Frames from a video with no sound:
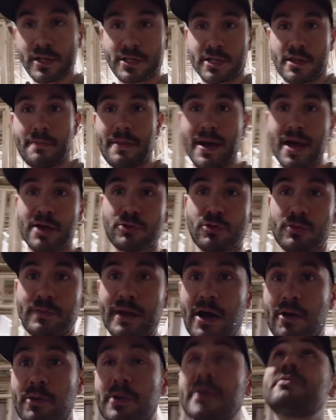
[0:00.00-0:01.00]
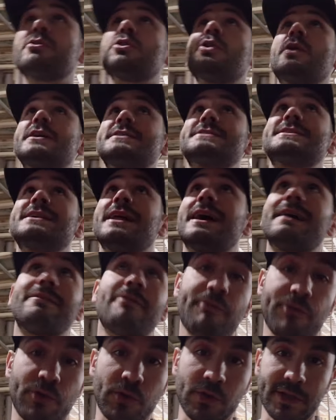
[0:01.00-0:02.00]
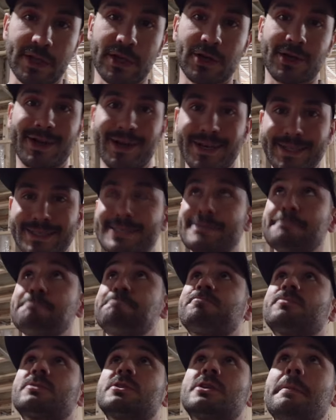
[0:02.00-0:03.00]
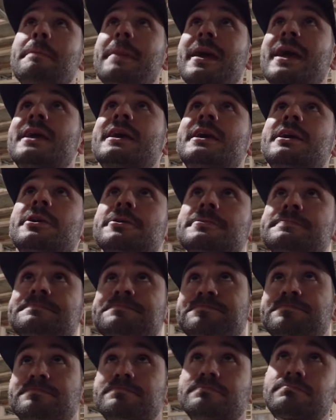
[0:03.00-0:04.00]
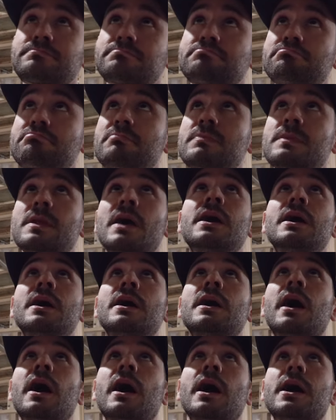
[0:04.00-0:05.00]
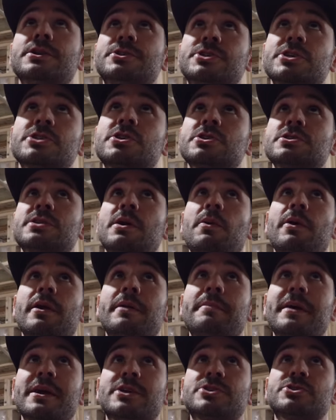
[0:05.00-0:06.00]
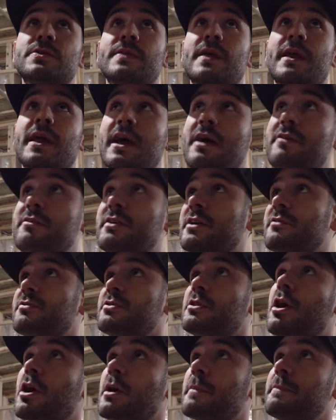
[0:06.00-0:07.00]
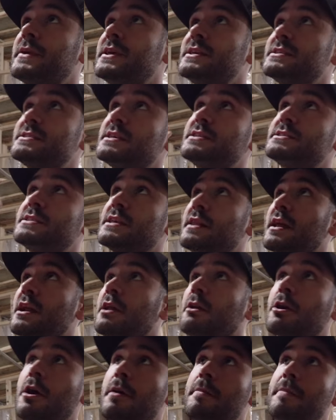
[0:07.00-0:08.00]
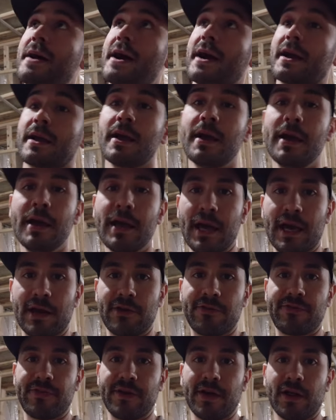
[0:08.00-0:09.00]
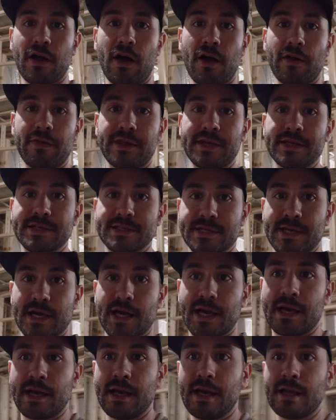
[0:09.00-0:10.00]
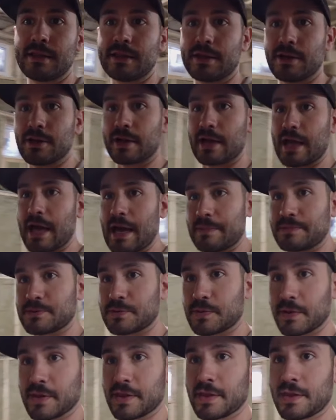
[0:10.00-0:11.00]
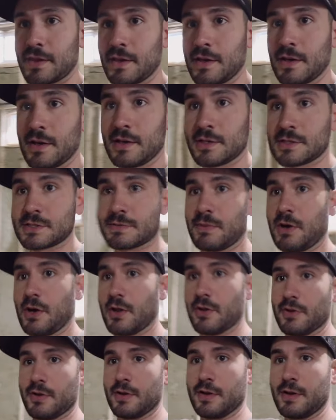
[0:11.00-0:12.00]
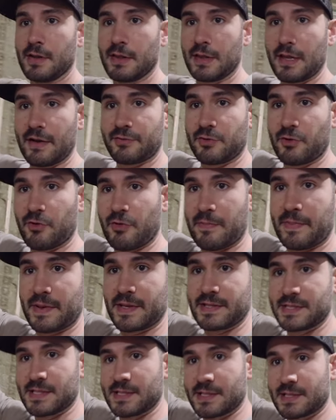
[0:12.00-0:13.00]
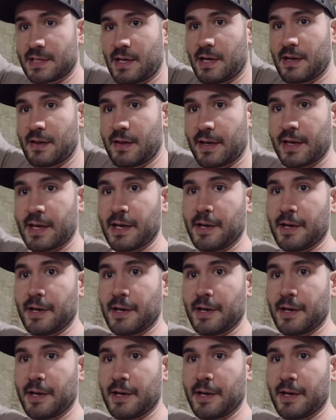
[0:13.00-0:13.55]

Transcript: on to the bathroom now, even though I still have a few little cuts to make here. Just because I want to make sure that I have enough long pieces, and then I'll come back and fill all these little gaps with smaller leftover pieces, kind of like